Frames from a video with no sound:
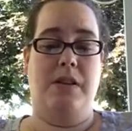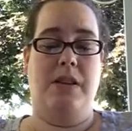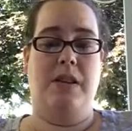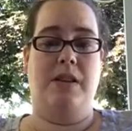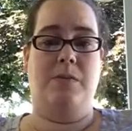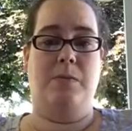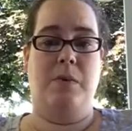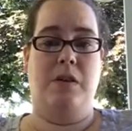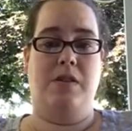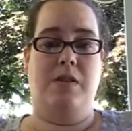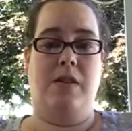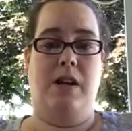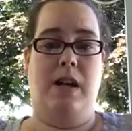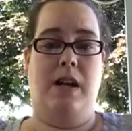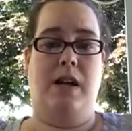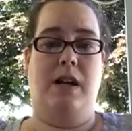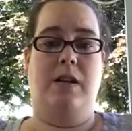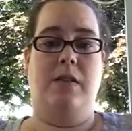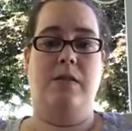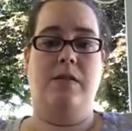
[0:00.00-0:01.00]
That smells
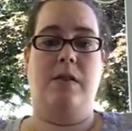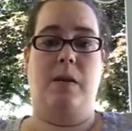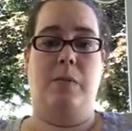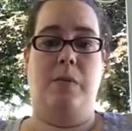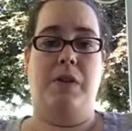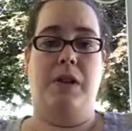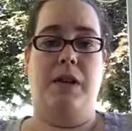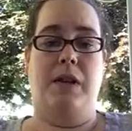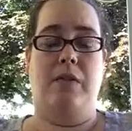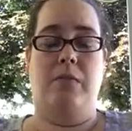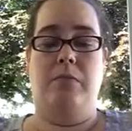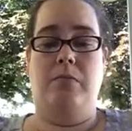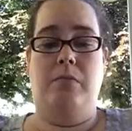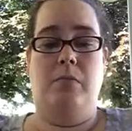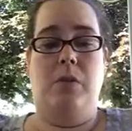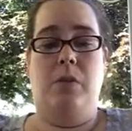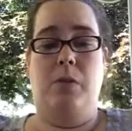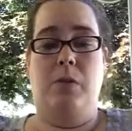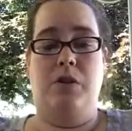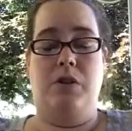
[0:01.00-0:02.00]
like something
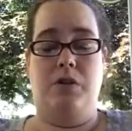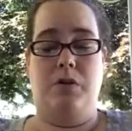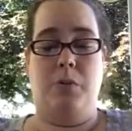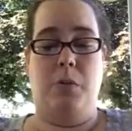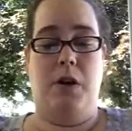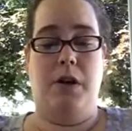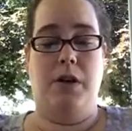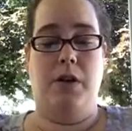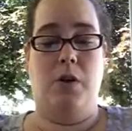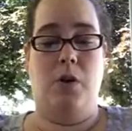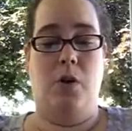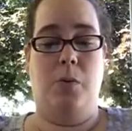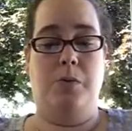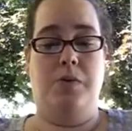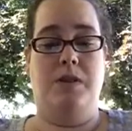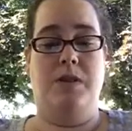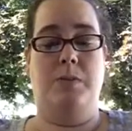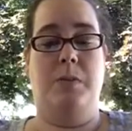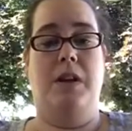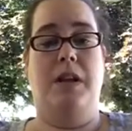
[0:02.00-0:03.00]
you would just want your home
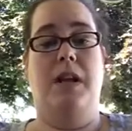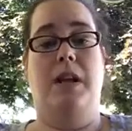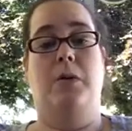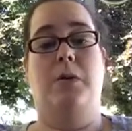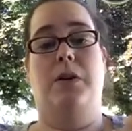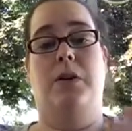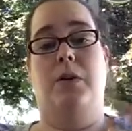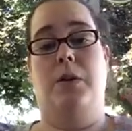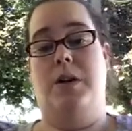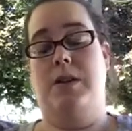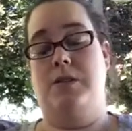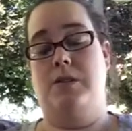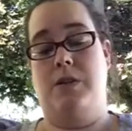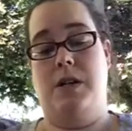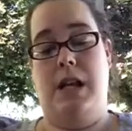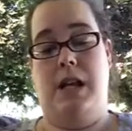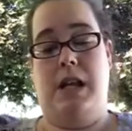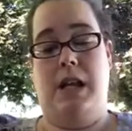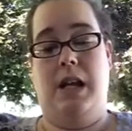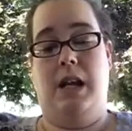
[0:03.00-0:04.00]
to smell like when you're
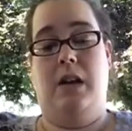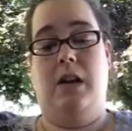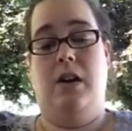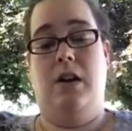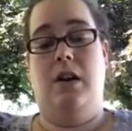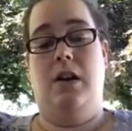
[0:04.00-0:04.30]
entertaining